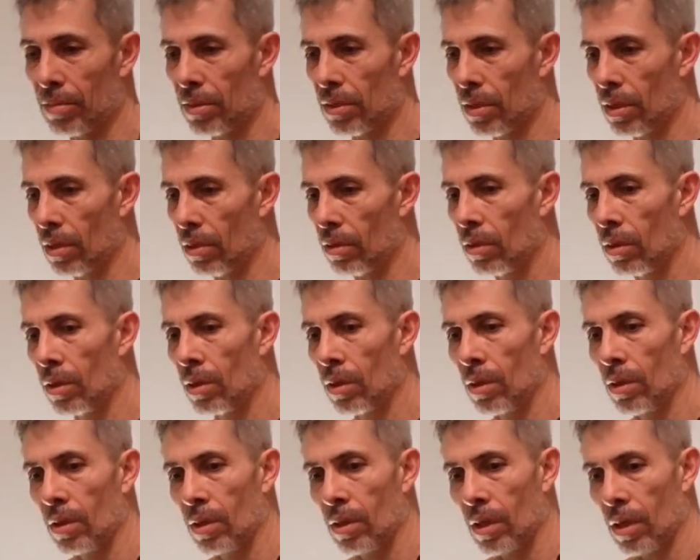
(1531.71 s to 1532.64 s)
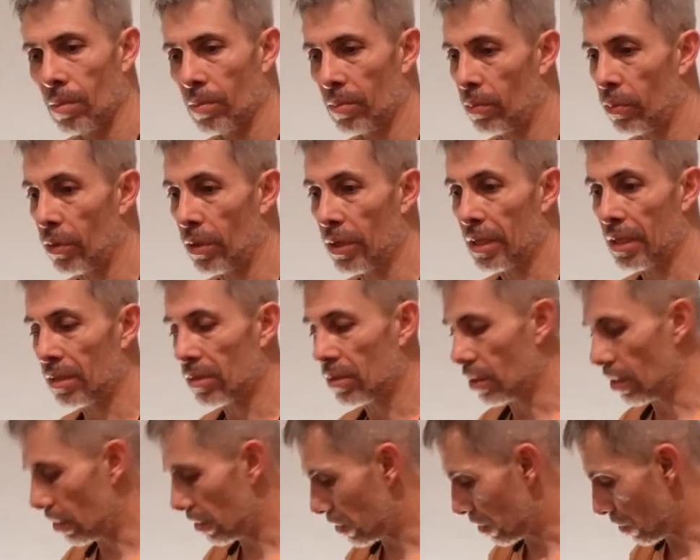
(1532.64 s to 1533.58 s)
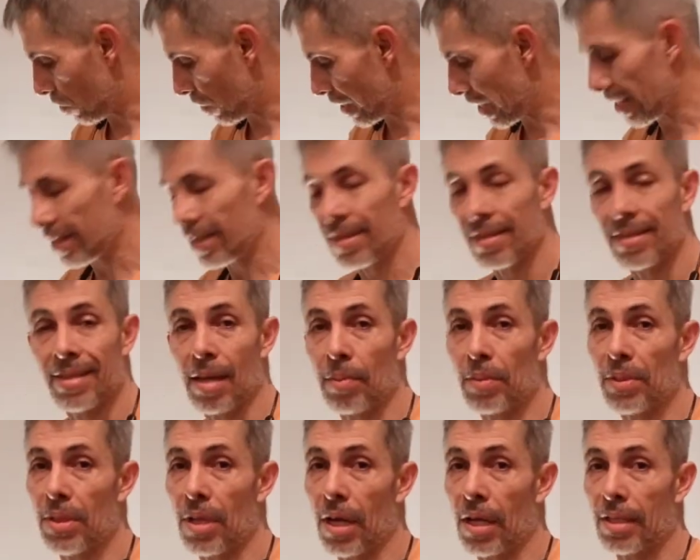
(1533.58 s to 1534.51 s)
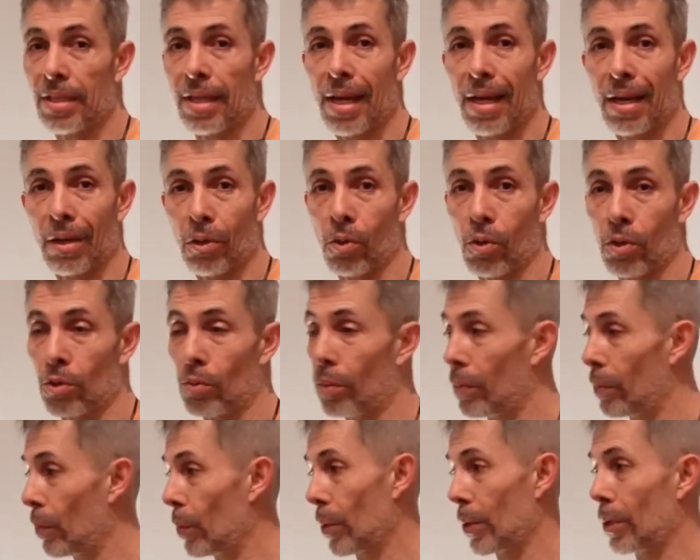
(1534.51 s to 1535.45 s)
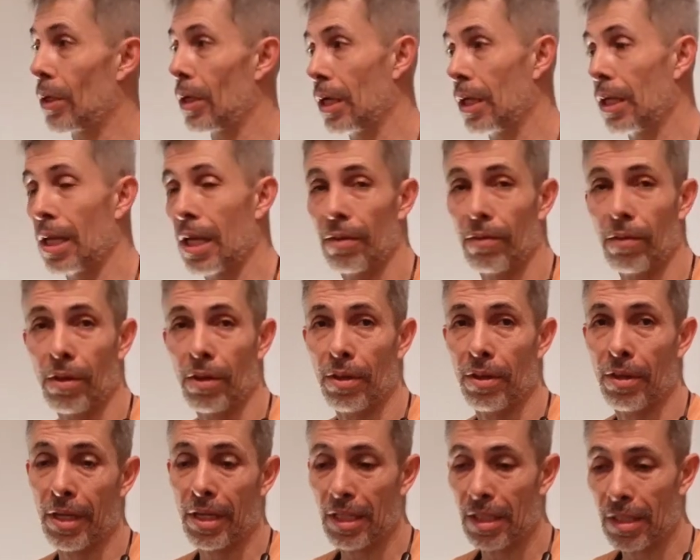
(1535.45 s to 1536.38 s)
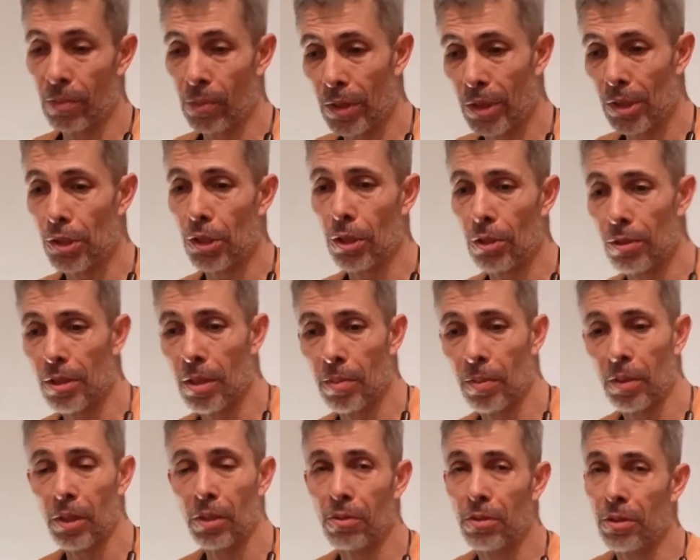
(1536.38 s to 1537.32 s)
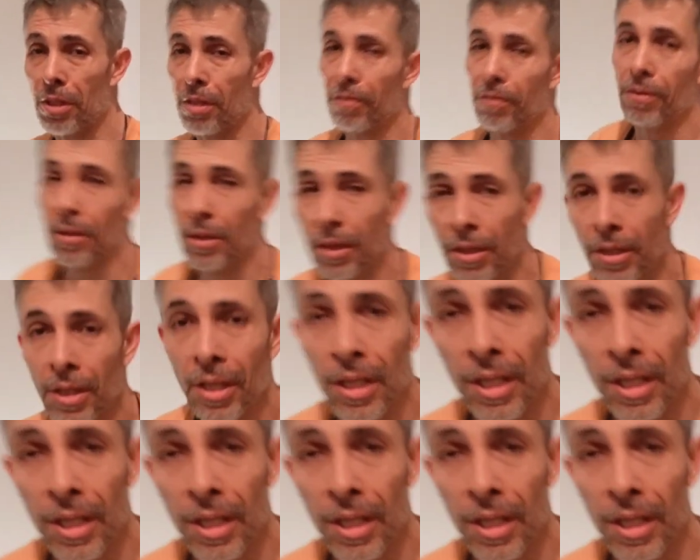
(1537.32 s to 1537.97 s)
so I'm pretty exhausted. We got these steps knocked out. Of course, we were working on a lot of other things. I wanted to show you something a little different.